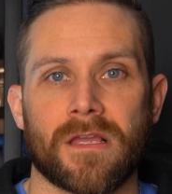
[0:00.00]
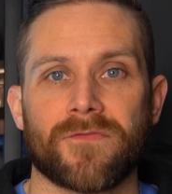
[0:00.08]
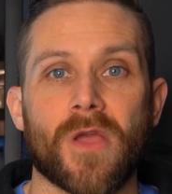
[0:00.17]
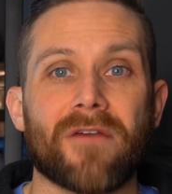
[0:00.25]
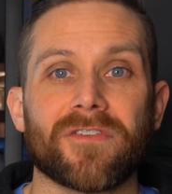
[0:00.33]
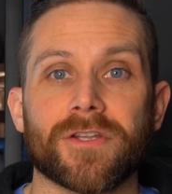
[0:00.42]
If
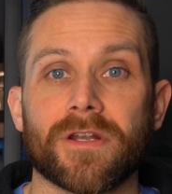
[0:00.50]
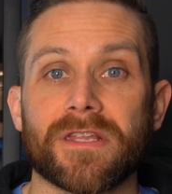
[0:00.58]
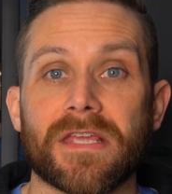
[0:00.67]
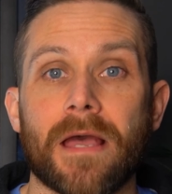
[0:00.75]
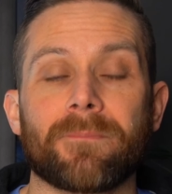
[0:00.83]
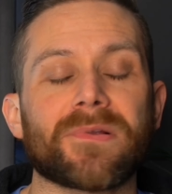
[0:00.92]
you haven't done
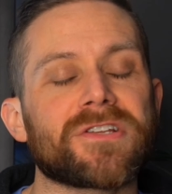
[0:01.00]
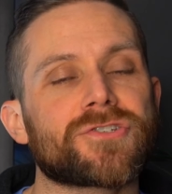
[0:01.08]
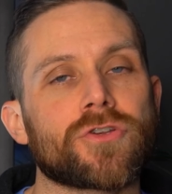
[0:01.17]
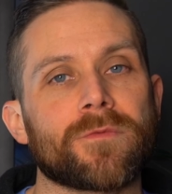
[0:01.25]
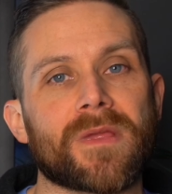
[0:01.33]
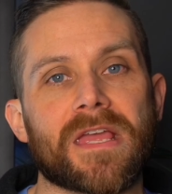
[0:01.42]
it yet, please
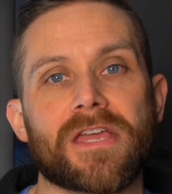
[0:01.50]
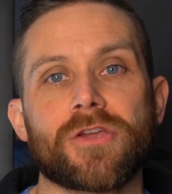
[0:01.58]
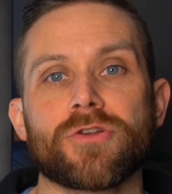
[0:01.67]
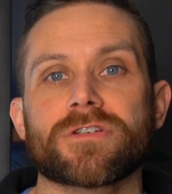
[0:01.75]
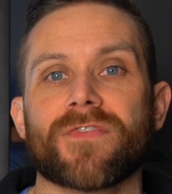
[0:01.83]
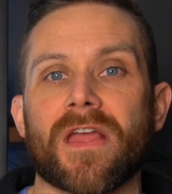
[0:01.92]
do me a
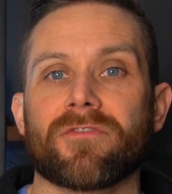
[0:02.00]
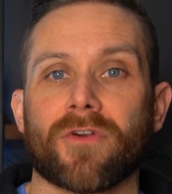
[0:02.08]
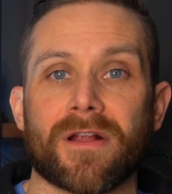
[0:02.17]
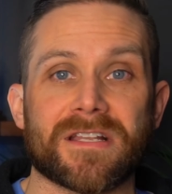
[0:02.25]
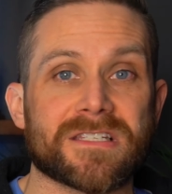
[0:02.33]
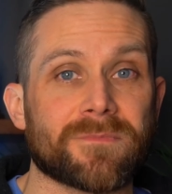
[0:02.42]
huge
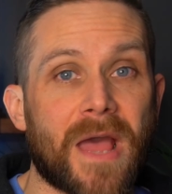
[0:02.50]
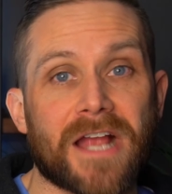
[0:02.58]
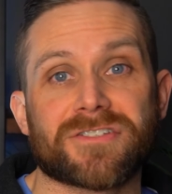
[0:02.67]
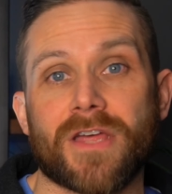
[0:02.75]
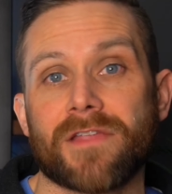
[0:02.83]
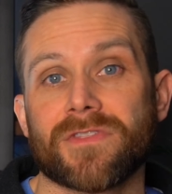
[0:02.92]
favor and
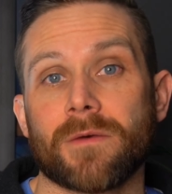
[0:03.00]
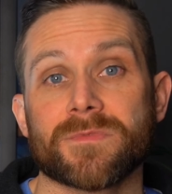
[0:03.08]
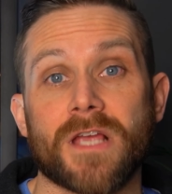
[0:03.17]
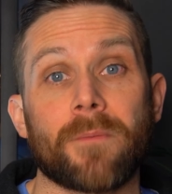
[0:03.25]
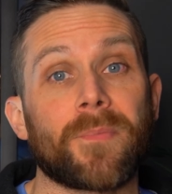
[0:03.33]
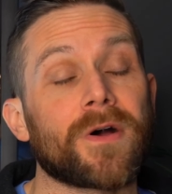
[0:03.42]
smash that
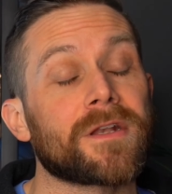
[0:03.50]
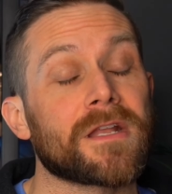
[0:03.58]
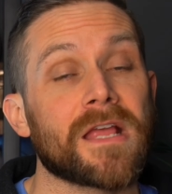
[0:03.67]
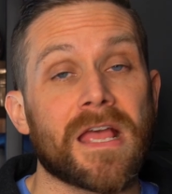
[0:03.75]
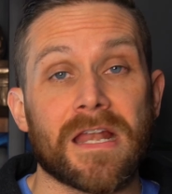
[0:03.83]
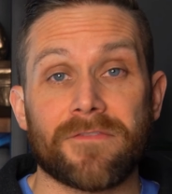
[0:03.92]
thumbs up button.
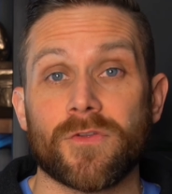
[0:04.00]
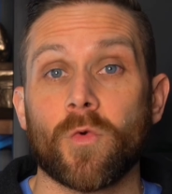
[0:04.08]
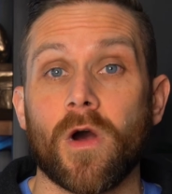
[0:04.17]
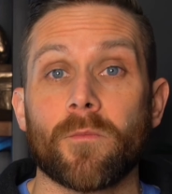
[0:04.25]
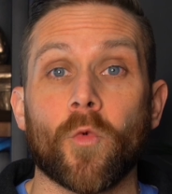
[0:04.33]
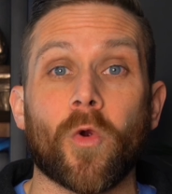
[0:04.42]
And if you
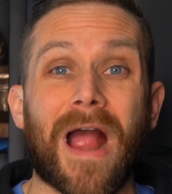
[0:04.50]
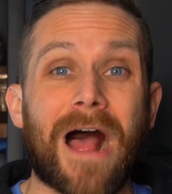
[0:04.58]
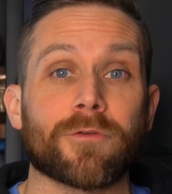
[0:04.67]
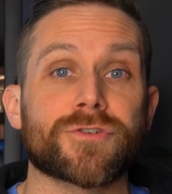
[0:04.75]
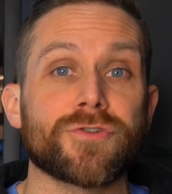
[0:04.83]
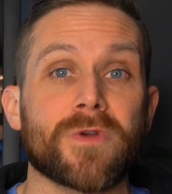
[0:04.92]
want more
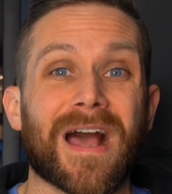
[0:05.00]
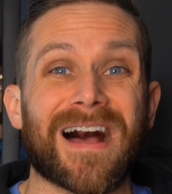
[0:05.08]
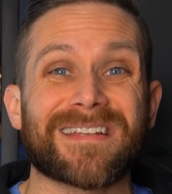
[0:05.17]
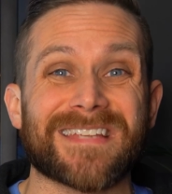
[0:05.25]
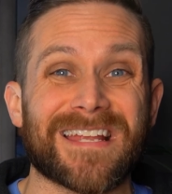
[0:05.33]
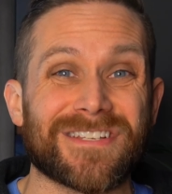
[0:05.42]
how-to
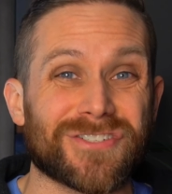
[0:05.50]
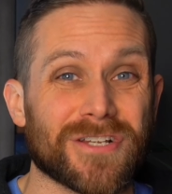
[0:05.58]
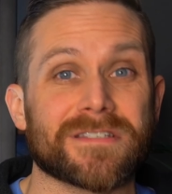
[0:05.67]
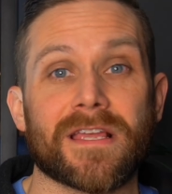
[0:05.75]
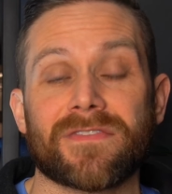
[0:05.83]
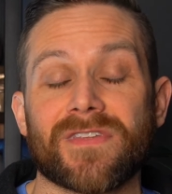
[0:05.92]
content
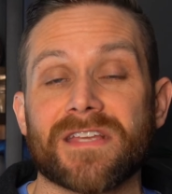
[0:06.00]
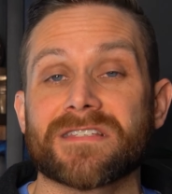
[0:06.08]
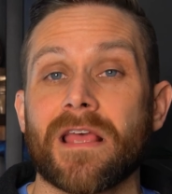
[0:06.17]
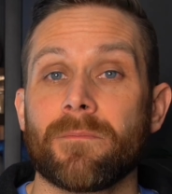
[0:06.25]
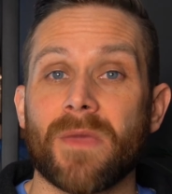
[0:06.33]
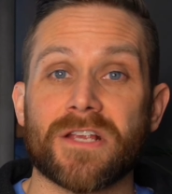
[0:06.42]
just like this,
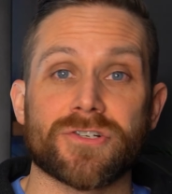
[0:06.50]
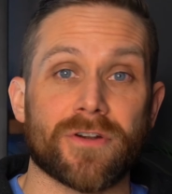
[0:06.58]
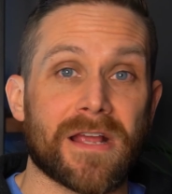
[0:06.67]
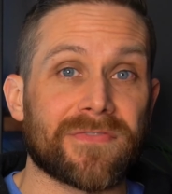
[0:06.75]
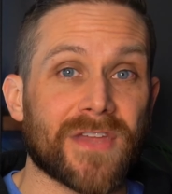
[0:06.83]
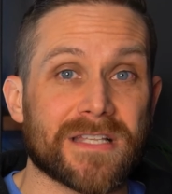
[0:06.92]
make sure
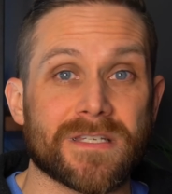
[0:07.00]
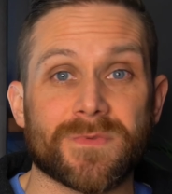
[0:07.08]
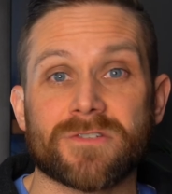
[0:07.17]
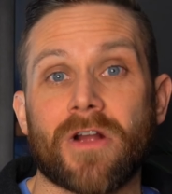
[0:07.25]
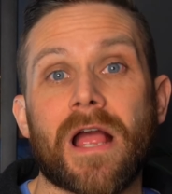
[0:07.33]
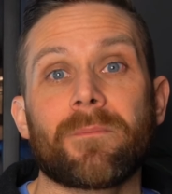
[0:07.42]
to hit that
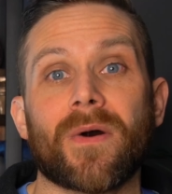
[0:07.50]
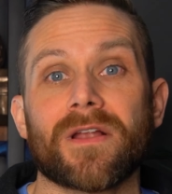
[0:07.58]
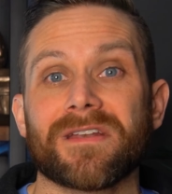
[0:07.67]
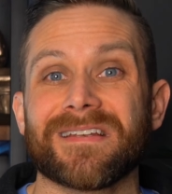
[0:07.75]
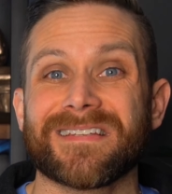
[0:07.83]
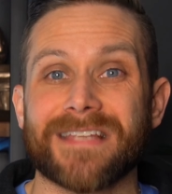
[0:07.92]
subscribe
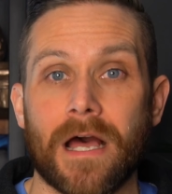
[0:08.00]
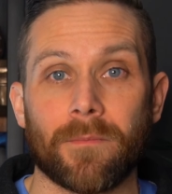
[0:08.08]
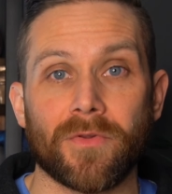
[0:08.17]
button down